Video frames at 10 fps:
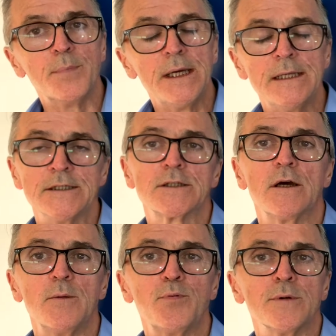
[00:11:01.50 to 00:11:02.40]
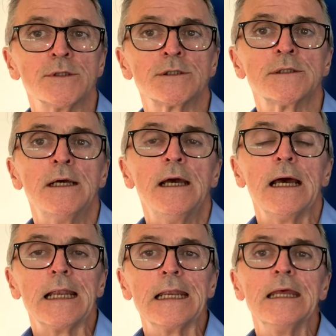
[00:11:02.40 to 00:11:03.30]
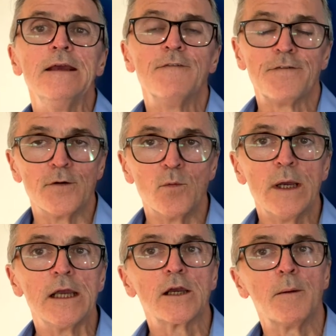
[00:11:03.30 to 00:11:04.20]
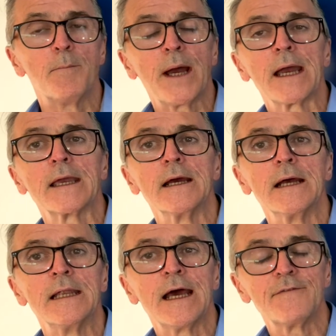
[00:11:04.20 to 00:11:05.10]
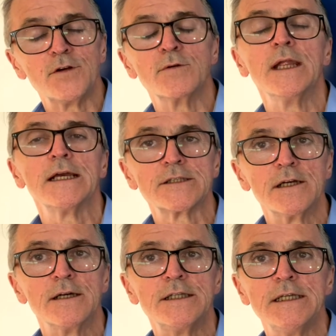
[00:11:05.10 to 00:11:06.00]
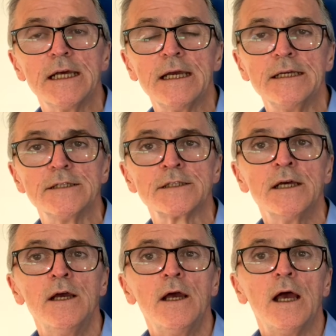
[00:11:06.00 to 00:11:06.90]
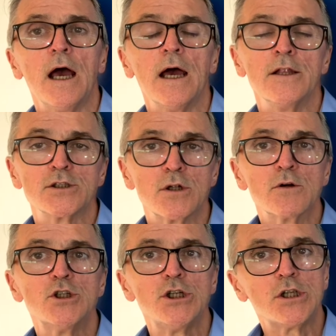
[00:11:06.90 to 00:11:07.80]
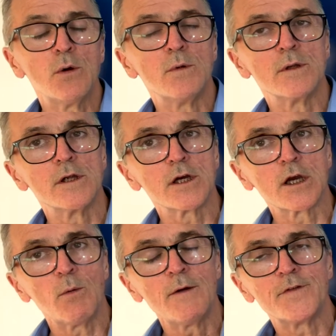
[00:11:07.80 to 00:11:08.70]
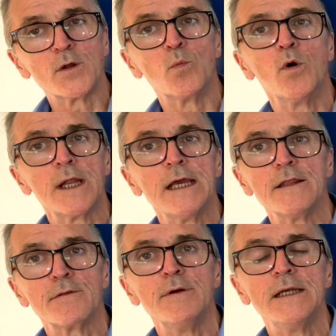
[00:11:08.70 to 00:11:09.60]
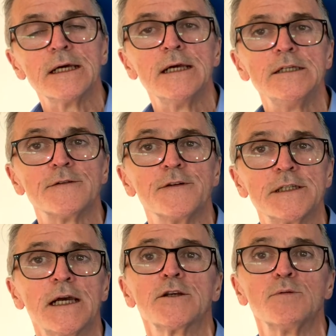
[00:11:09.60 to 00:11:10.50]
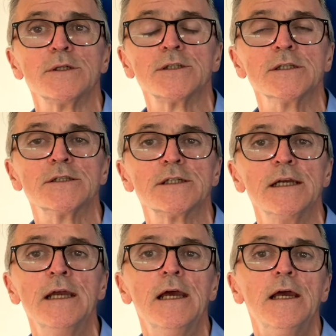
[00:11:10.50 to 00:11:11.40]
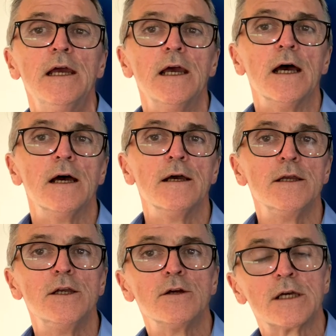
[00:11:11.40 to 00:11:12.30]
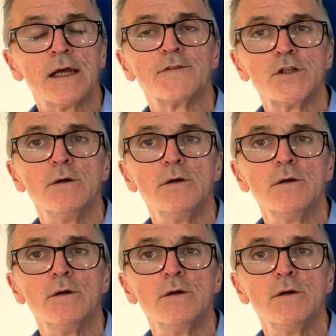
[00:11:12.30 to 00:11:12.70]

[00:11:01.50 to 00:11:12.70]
be in Cyprus, leave for a week, come back and have your next 90 days. And as long as you don't go over the 183 days for tax residency, you can have